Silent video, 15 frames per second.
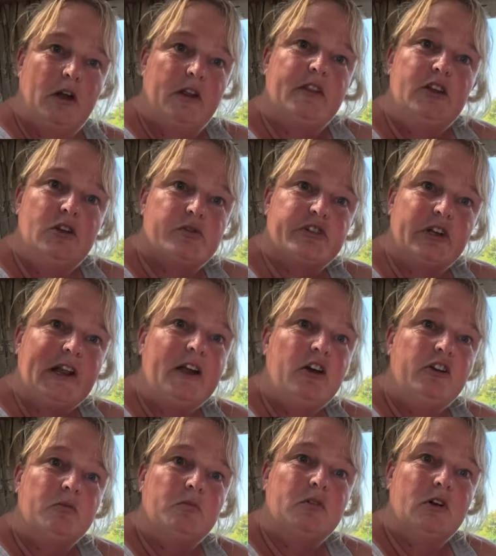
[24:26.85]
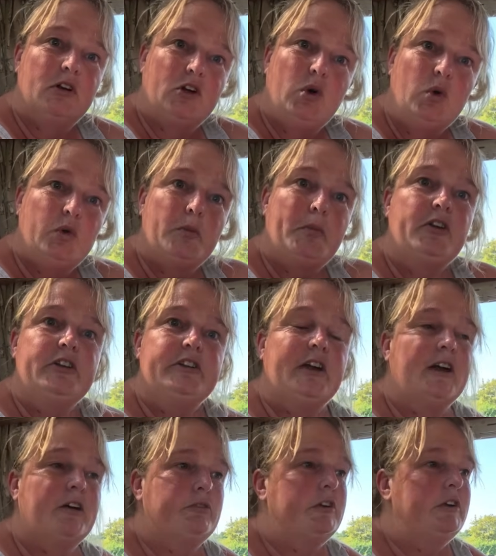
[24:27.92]
and they used to lay on them and cool the body
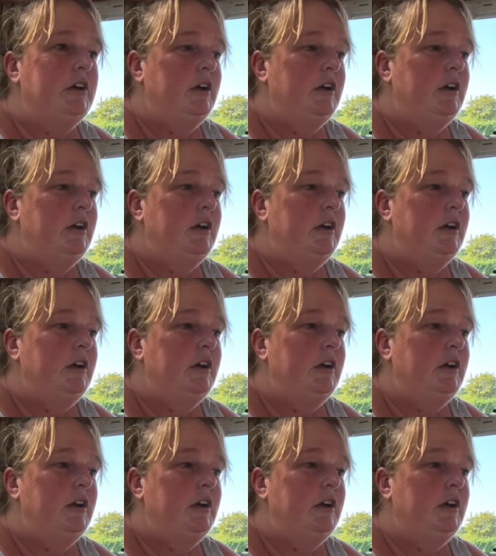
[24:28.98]
down.